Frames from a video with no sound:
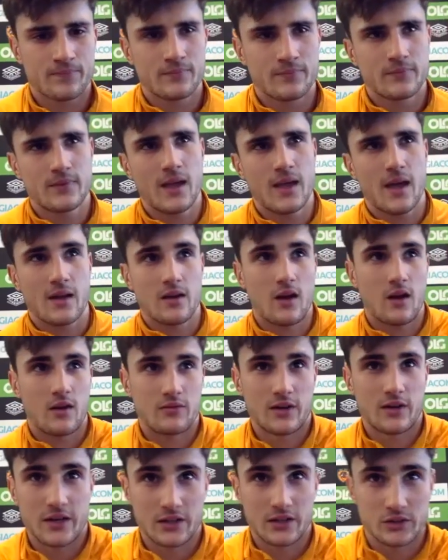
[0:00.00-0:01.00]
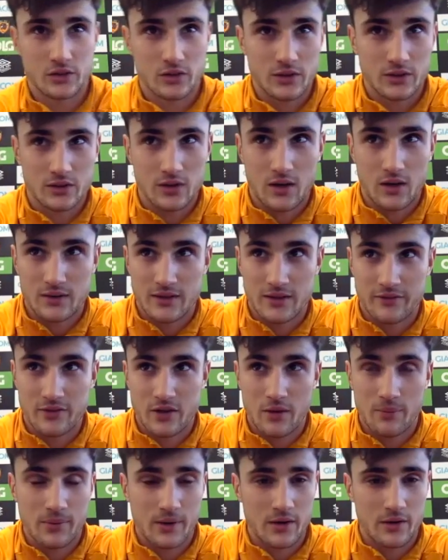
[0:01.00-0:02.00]
Yeah, no, I really enjoyed like living
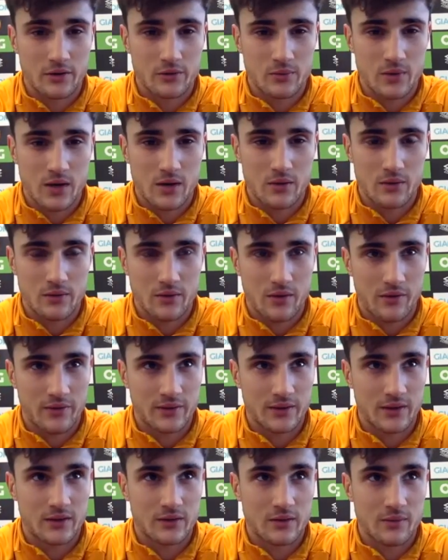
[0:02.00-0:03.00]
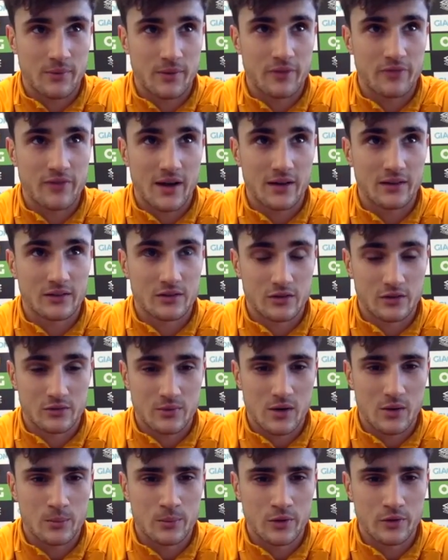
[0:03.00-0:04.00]
up here as well. I think that was a big factor as
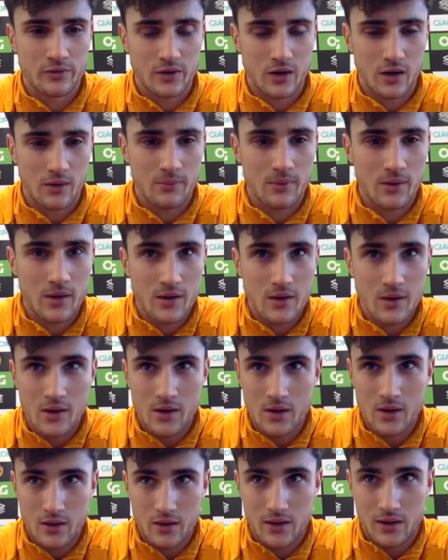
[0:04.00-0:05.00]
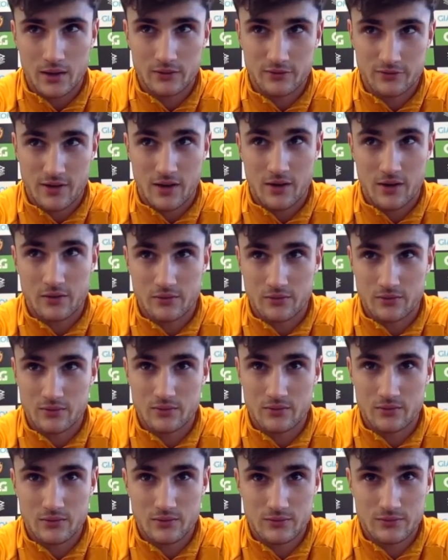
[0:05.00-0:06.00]
well. Moving up, found
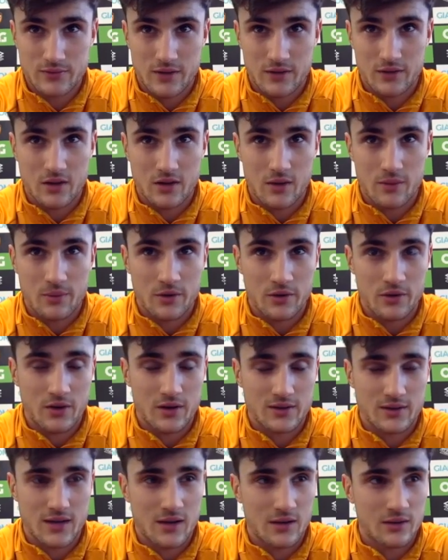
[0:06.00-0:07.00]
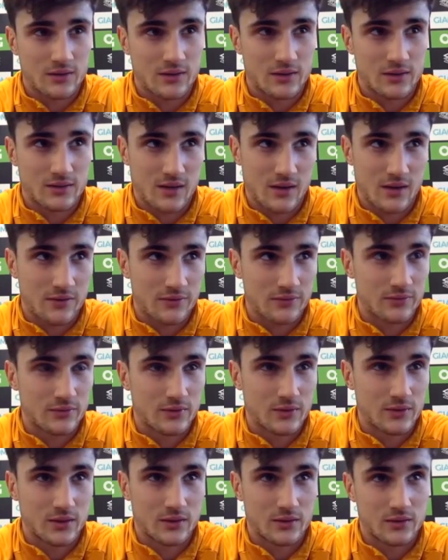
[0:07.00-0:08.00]
found a couple of nice houses that I've
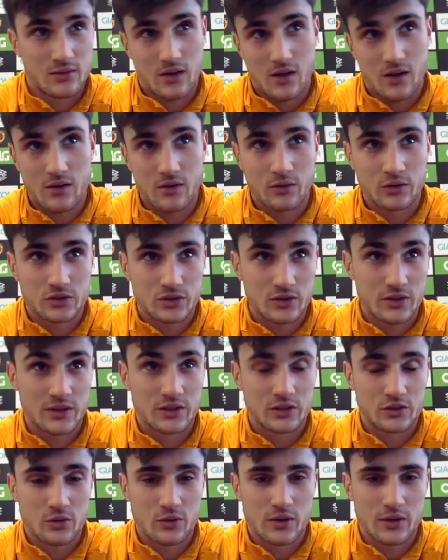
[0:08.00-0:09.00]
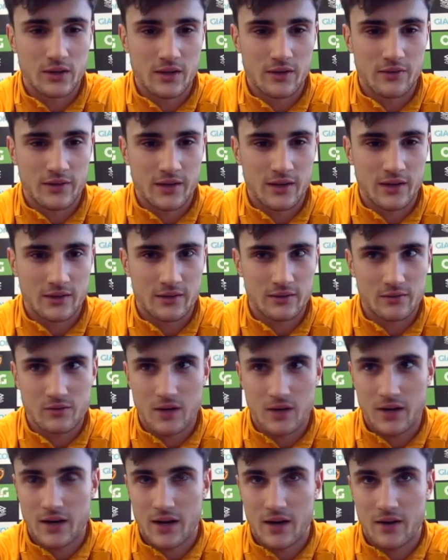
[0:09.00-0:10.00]
like or enjoyed living in,
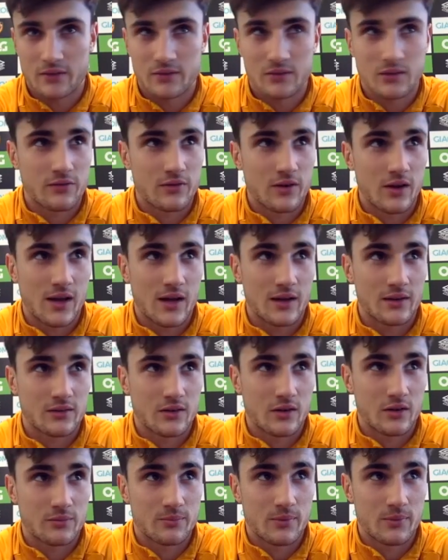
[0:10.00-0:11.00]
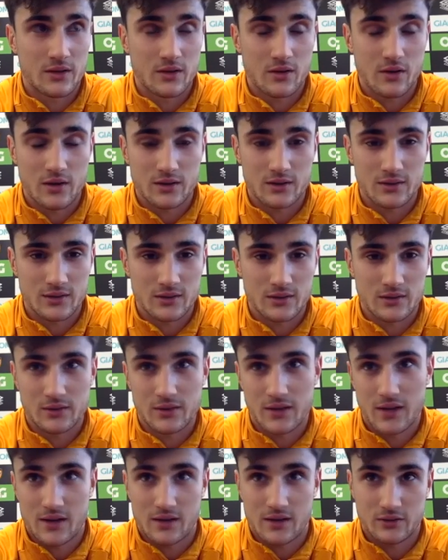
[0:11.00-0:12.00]
renting out and stuff like that. So it's been nice, and
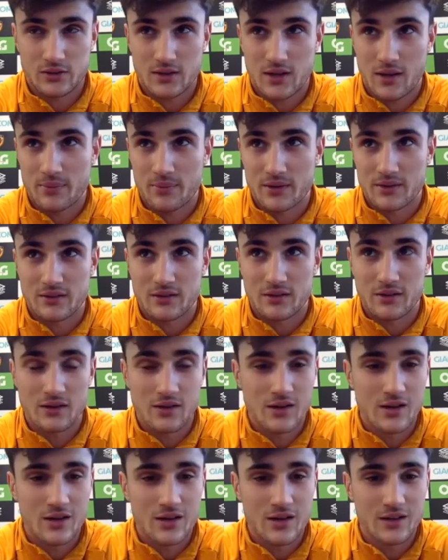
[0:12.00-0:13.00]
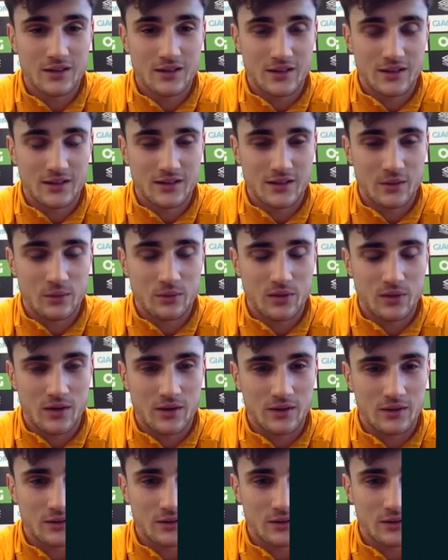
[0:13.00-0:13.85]
yeah, just happy to get the deal done and